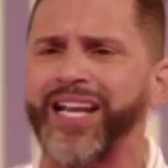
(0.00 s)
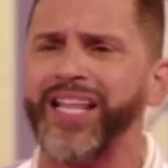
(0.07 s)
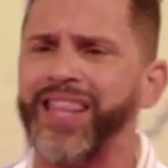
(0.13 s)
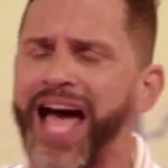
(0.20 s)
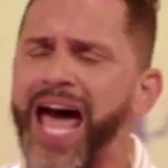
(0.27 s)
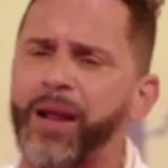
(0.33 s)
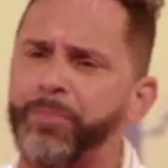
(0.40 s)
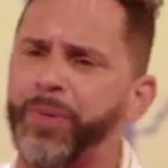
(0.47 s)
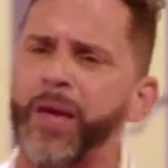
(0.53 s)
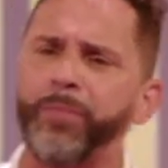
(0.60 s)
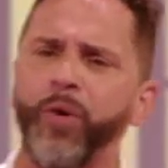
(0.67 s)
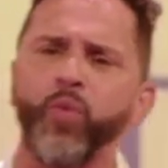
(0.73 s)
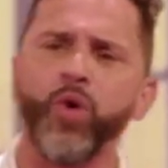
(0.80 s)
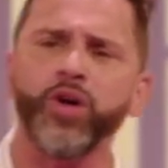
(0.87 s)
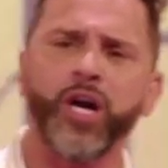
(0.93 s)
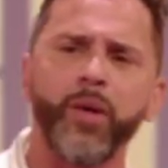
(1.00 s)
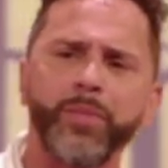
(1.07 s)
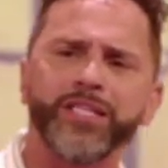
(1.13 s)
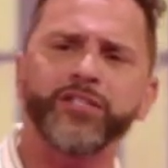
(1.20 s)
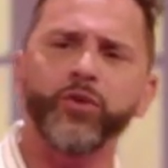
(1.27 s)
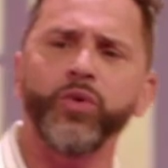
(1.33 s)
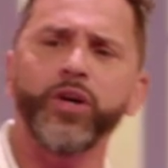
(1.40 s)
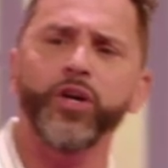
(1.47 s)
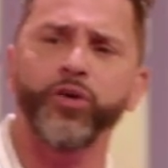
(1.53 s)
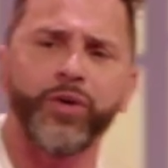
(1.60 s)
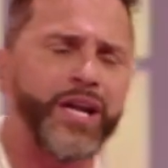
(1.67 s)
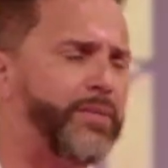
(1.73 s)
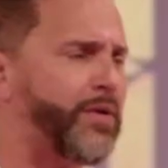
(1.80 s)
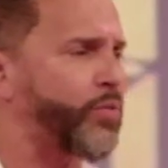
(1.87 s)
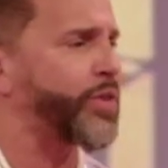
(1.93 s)
that a lot of people will come into
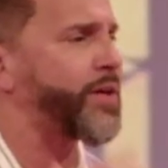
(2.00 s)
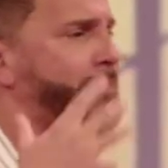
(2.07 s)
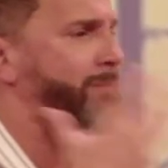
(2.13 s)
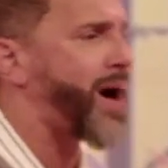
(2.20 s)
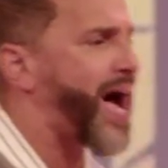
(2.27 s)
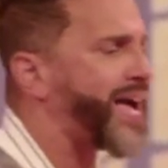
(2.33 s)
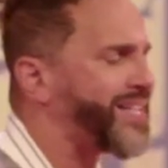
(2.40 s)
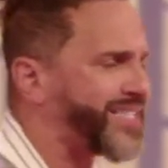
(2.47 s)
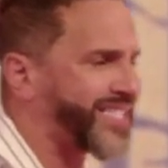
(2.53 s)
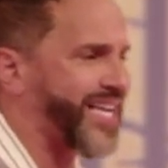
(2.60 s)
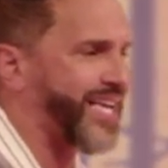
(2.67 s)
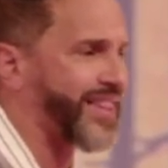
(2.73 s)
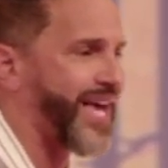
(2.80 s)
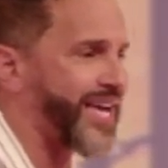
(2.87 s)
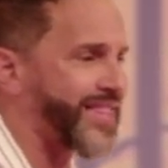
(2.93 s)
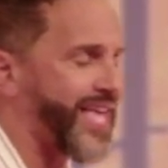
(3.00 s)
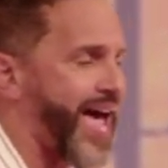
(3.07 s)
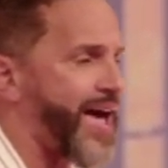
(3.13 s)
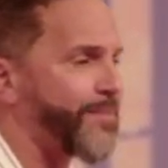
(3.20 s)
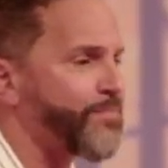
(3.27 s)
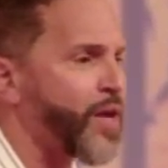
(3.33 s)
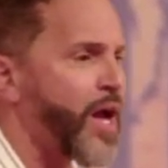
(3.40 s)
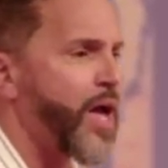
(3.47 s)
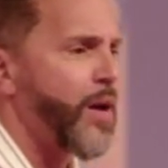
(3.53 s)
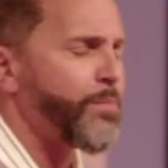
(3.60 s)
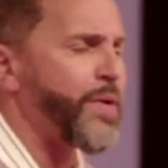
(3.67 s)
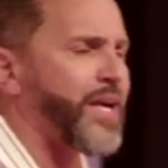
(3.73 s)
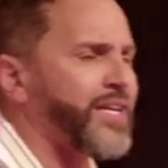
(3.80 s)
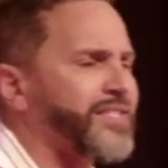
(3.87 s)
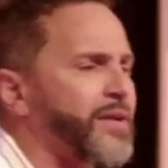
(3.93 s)
agreement with a mindset like that
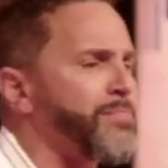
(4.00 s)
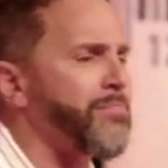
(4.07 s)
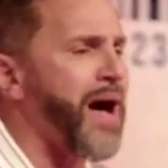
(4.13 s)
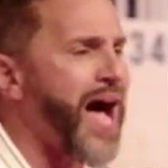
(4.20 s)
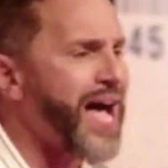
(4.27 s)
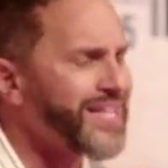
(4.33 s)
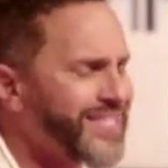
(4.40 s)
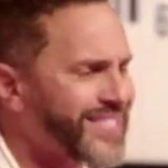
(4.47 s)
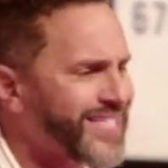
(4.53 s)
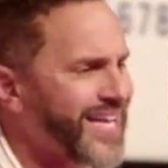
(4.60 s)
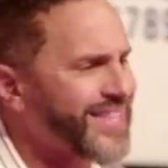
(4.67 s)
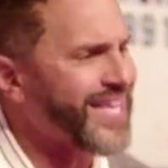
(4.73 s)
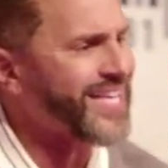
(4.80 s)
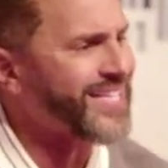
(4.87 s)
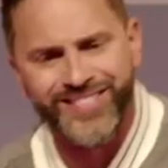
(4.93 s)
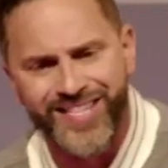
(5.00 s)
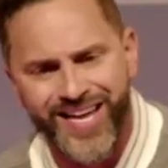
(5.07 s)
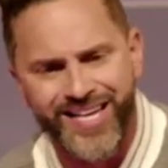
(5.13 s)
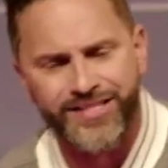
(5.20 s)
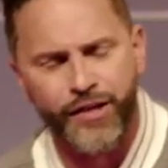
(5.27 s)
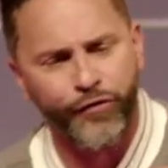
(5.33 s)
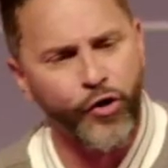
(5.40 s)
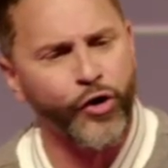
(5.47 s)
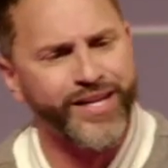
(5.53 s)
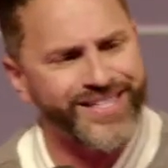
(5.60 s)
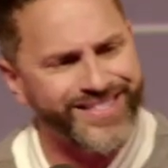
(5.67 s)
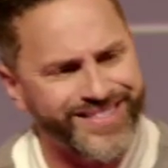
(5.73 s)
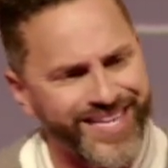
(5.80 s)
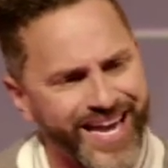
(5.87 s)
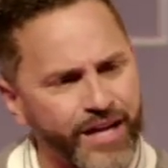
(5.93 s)
because a mindset says if you're
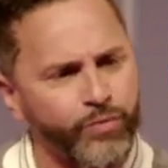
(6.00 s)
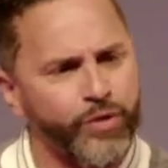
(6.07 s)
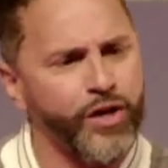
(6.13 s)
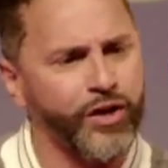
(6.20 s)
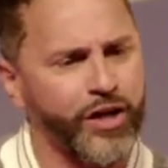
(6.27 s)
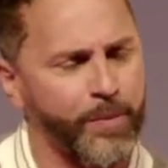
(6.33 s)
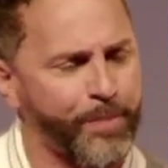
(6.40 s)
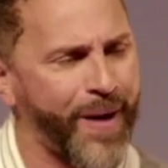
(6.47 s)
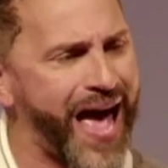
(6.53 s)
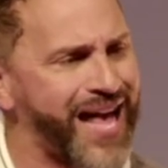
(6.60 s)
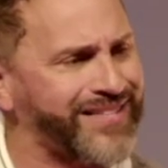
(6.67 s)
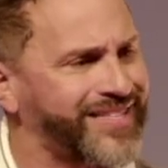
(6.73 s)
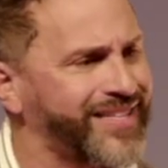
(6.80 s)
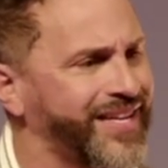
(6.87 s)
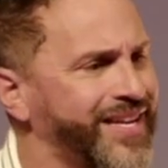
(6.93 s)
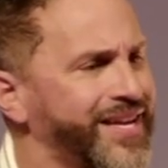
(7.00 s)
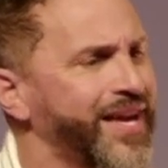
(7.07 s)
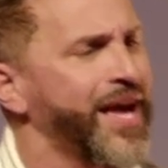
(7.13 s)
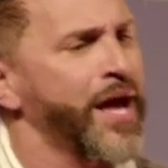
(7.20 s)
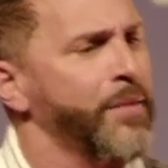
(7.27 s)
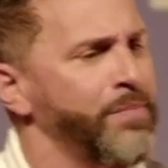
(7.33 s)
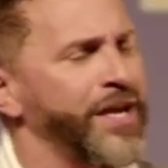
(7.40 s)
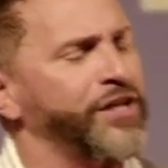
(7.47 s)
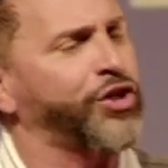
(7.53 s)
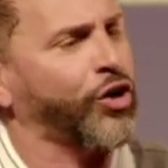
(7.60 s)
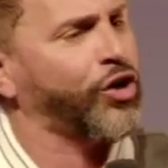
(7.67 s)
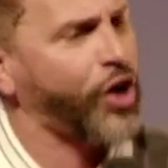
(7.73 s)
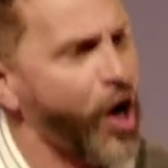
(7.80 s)
content with your capacity means you're